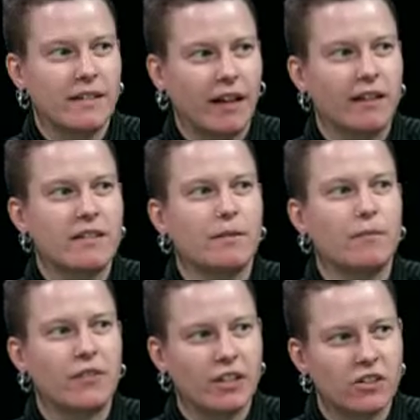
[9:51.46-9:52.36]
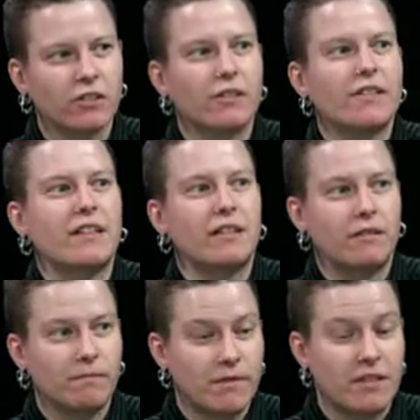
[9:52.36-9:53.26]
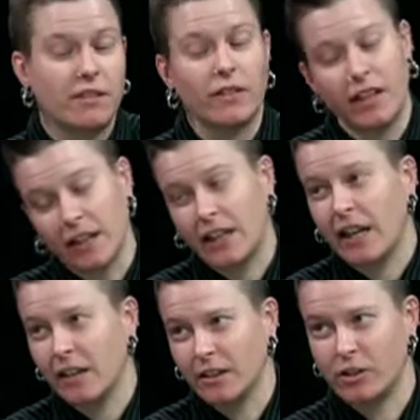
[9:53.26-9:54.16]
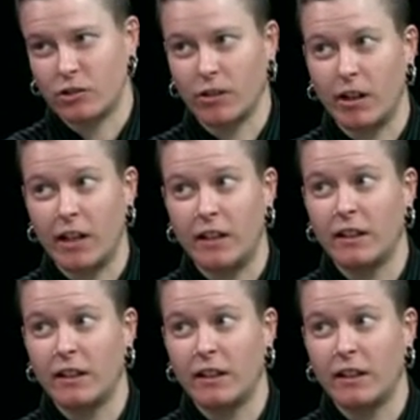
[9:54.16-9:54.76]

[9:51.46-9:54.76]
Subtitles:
got some features that you still can't get on the Droid.